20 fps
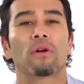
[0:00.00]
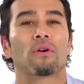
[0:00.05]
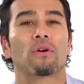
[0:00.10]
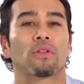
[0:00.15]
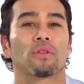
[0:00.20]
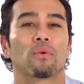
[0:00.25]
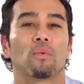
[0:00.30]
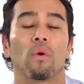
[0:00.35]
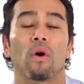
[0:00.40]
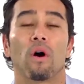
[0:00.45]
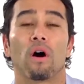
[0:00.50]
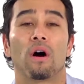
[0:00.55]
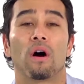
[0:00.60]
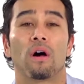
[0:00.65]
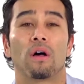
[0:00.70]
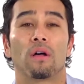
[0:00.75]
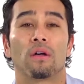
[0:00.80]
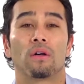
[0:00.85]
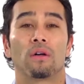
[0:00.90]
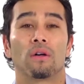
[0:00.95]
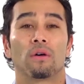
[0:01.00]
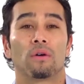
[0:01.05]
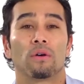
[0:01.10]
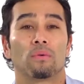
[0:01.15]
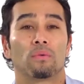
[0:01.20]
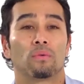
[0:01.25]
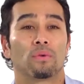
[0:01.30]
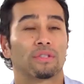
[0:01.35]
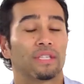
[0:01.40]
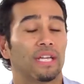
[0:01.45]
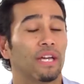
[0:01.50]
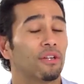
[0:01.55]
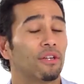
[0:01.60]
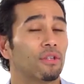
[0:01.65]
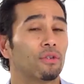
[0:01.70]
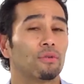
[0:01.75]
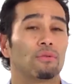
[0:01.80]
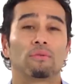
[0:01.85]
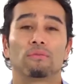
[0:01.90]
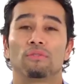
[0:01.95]
on the wall will tell
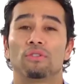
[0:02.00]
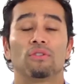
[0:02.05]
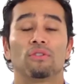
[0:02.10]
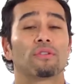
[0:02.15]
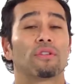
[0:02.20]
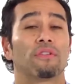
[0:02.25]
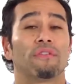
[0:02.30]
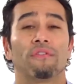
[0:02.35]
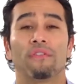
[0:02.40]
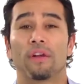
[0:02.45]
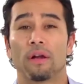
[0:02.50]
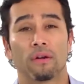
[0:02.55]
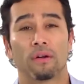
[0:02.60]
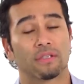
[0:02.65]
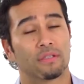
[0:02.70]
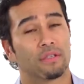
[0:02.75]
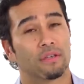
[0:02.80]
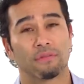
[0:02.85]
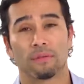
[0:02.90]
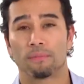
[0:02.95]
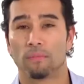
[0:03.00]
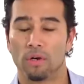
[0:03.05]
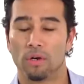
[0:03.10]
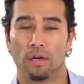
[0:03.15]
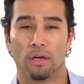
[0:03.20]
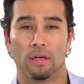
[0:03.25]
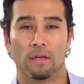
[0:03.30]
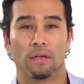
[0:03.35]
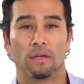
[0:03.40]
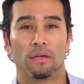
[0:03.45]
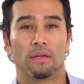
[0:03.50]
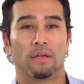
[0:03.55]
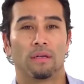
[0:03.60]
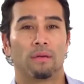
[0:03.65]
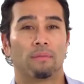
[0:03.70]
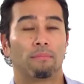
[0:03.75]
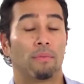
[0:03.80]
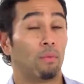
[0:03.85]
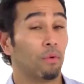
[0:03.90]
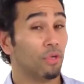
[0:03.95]
you you're the fairest of them all.
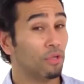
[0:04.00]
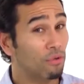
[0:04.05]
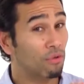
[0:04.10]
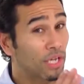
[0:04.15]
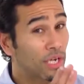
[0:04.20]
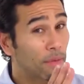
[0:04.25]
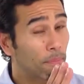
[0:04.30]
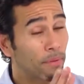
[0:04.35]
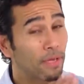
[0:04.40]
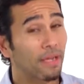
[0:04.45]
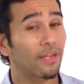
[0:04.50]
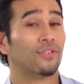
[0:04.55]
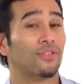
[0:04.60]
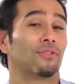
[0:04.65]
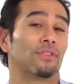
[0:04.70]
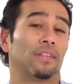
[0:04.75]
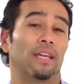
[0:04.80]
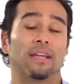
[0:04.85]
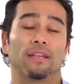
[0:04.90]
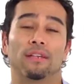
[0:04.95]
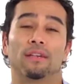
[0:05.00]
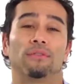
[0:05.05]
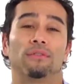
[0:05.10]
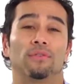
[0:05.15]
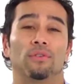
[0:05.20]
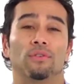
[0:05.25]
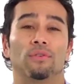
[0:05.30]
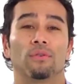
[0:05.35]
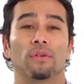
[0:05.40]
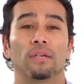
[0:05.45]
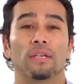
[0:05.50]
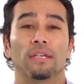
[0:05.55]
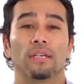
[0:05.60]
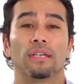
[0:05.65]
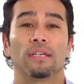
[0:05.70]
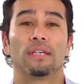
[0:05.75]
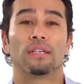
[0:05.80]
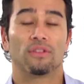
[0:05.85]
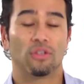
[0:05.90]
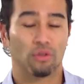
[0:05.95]
But when you get a picture taken of you,
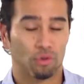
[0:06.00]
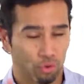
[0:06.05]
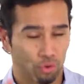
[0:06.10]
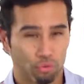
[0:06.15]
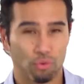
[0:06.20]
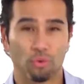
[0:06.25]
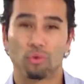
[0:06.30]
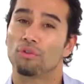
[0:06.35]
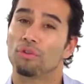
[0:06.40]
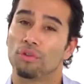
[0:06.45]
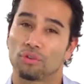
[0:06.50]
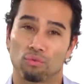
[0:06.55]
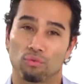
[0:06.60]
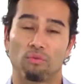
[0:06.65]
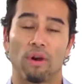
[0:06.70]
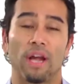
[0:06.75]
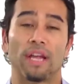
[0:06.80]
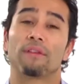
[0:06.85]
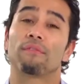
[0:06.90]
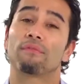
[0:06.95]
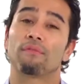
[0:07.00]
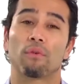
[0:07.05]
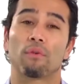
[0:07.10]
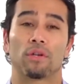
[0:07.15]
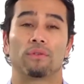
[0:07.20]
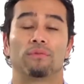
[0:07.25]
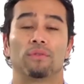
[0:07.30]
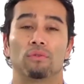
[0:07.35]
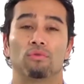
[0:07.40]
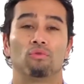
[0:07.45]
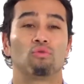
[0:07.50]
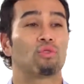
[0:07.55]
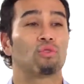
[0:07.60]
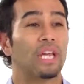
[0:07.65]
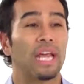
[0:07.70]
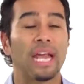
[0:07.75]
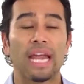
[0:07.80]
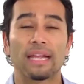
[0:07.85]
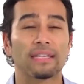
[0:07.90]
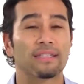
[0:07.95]
the truth is right in front of you. You
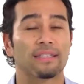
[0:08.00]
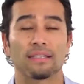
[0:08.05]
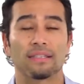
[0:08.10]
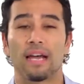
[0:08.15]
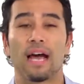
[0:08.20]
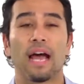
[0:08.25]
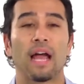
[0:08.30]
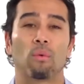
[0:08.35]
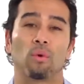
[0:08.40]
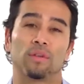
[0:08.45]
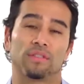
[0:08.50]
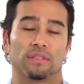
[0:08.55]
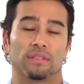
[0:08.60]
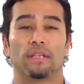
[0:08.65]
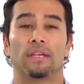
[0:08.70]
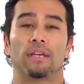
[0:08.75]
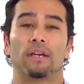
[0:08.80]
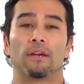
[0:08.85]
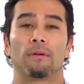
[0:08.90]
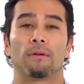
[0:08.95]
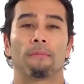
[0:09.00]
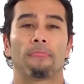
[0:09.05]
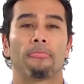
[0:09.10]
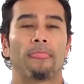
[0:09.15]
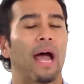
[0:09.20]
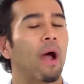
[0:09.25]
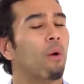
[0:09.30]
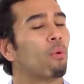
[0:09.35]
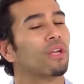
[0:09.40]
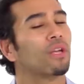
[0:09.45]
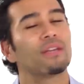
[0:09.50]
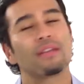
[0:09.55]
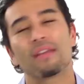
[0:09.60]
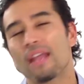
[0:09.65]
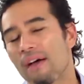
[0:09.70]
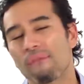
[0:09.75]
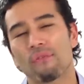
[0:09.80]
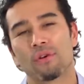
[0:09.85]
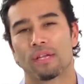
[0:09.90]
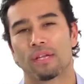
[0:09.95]
can't deny what's there. I would
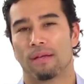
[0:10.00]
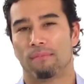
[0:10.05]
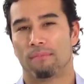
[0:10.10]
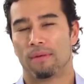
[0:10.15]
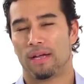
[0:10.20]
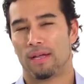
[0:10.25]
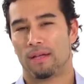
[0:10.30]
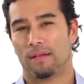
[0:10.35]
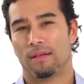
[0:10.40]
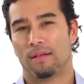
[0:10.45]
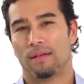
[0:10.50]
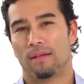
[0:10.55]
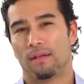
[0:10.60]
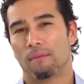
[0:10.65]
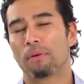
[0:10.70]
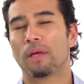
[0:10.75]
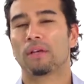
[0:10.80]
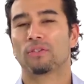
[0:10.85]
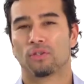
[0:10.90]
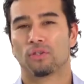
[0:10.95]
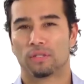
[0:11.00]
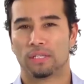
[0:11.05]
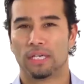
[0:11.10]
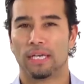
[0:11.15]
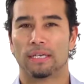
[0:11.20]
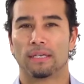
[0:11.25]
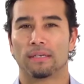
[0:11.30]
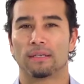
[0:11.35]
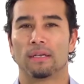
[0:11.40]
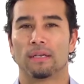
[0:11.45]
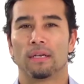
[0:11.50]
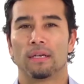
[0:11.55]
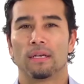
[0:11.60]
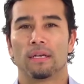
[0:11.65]
never get my picture taken.